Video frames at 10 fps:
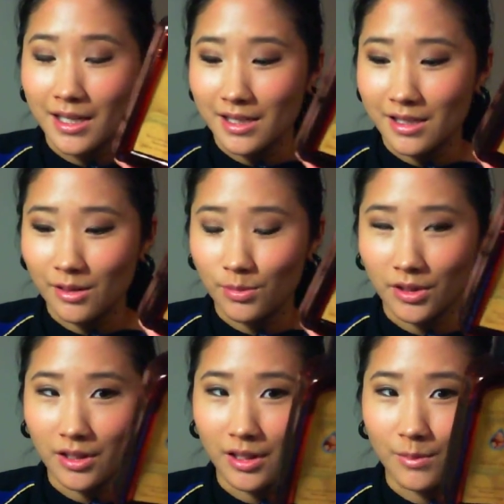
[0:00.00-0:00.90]

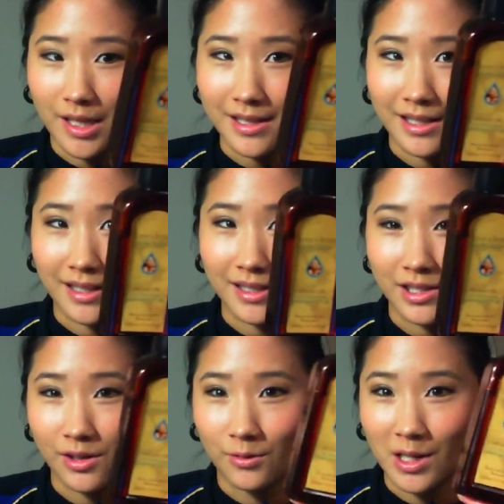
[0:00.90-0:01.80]
super amazing,
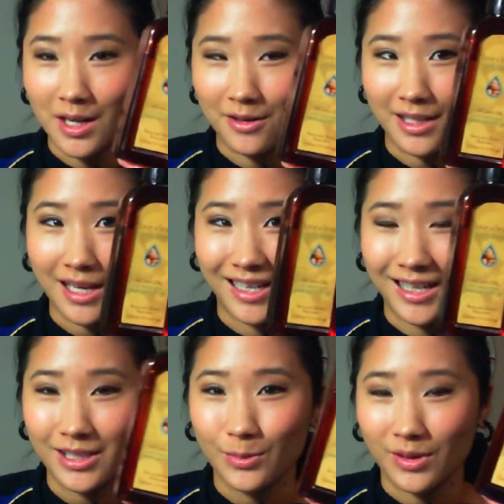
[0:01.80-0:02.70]
so don't run out and get it.